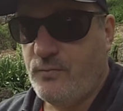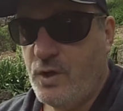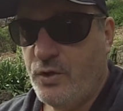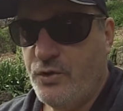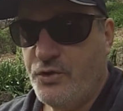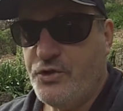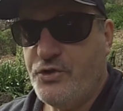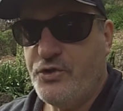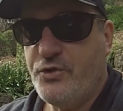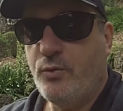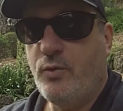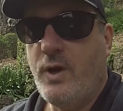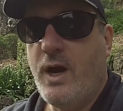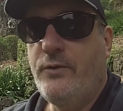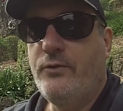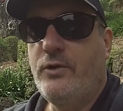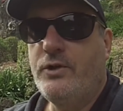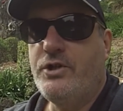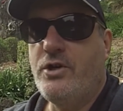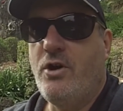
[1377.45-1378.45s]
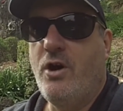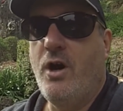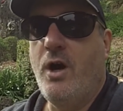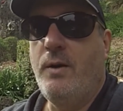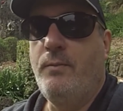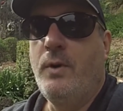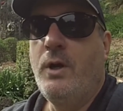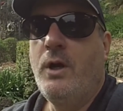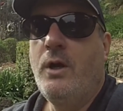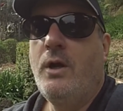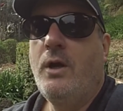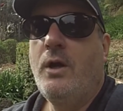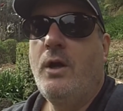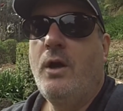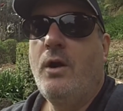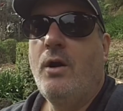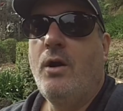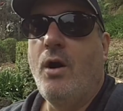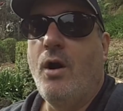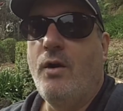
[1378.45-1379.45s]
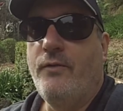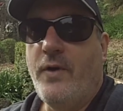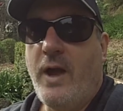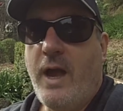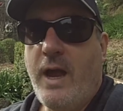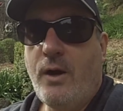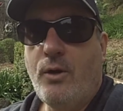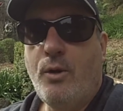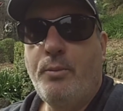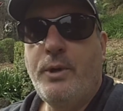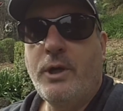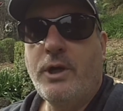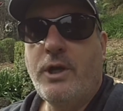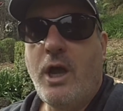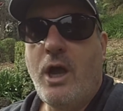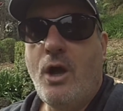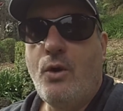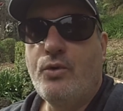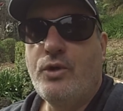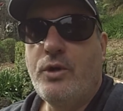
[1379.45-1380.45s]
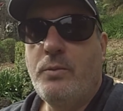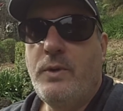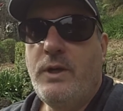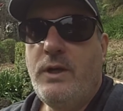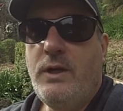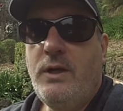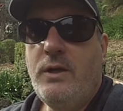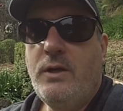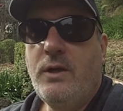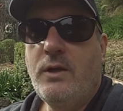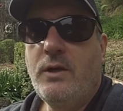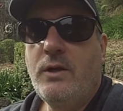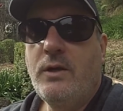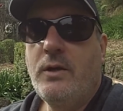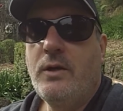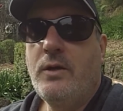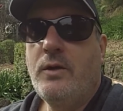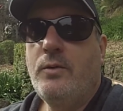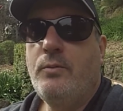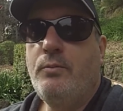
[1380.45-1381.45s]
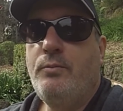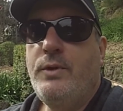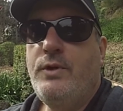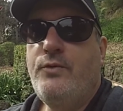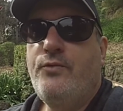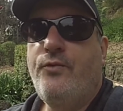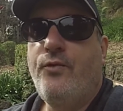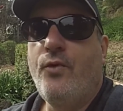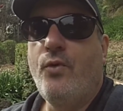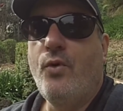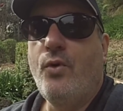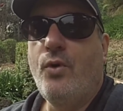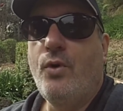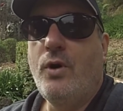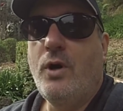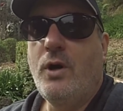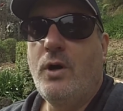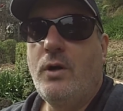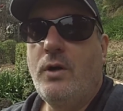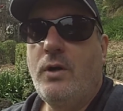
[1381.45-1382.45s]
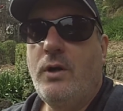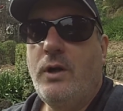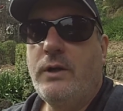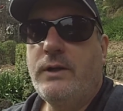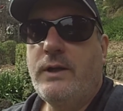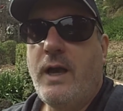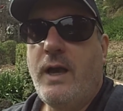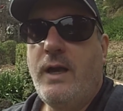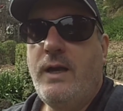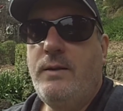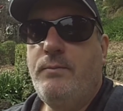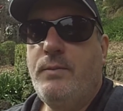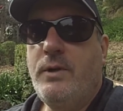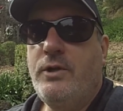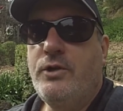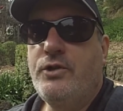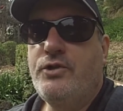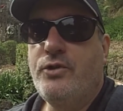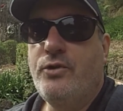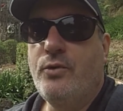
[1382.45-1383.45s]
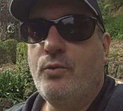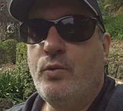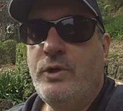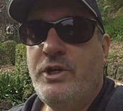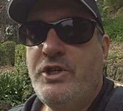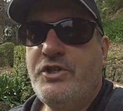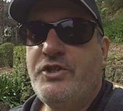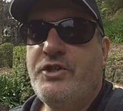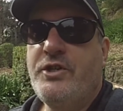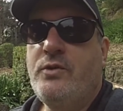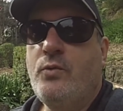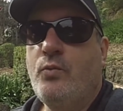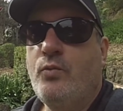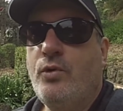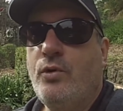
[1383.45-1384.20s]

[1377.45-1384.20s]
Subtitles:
This is around the time of Arabic alchemy, before it came into the Western